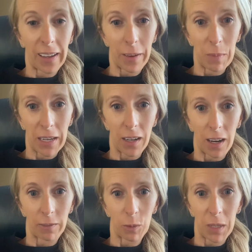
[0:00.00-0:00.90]
I have my
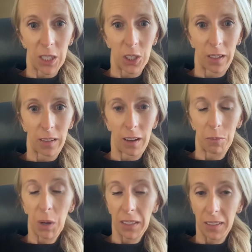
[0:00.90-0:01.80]
confirmation
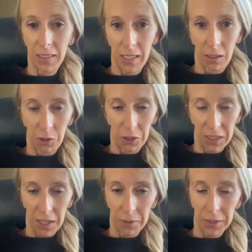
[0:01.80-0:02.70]
of pregnancy
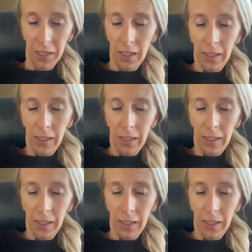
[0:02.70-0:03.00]
ultrasound